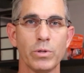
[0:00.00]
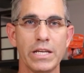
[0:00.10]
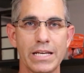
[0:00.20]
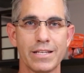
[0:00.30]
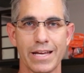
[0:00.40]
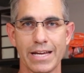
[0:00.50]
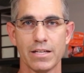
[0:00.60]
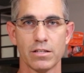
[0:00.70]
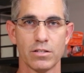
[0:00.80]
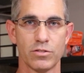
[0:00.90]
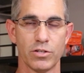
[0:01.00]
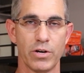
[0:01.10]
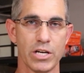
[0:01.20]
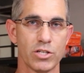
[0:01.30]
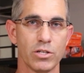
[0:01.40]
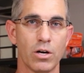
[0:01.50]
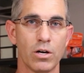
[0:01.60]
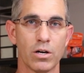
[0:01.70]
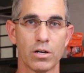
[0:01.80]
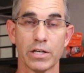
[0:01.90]
we need to take into consideration
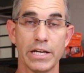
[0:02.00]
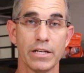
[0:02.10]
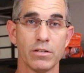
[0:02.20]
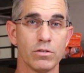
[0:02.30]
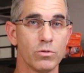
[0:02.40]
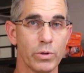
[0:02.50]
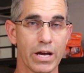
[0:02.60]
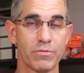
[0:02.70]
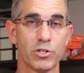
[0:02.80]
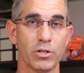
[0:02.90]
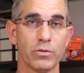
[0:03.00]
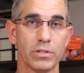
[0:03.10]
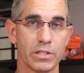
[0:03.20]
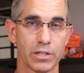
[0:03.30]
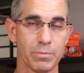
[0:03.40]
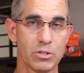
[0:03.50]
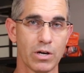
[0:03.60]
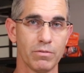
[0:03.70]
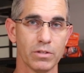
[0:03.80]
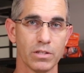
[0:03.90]
are, again, do we have children that are going to be
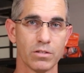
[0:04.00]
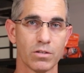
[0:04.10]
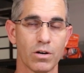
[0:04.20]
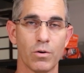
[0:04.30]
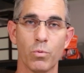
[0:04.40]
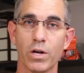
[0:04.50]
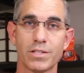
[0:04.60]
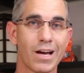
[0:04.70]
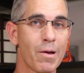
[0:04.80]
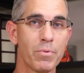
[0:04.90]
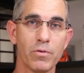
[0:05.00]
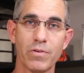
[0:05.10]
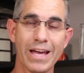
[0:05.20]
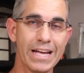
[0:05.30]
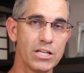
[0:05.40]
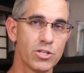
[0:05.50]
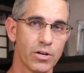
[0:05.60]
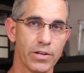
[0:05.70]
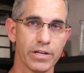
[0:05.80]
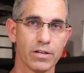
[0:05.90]
traveling with this? What type of age
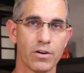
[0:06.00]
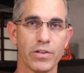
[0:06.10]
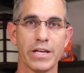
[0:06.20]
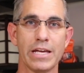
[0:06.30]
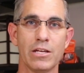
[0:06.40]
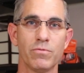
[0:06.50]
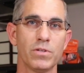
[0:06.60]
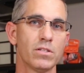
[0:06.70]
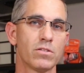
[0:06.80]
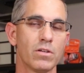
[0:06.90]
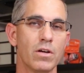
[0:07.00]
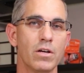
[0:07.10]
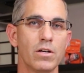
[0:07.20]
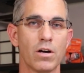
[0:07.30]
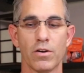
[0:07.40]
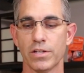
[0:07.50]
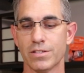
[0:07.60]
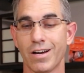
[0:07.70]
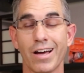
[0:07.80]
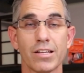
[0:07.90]
are they? Are they infants? Are they
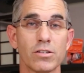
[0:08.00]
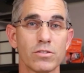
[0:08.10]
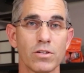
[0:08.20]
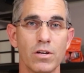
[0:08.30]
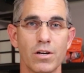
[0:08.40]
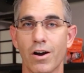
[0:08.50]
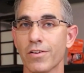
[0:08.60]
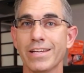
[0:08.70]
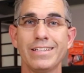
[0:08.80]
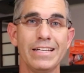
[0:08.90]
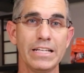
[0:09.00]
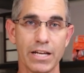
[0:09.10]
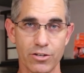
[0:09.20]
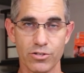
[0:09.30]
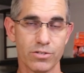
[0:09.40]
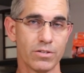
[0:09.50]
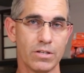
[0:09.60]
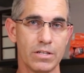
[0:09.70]
toddlers? Are they teenagers?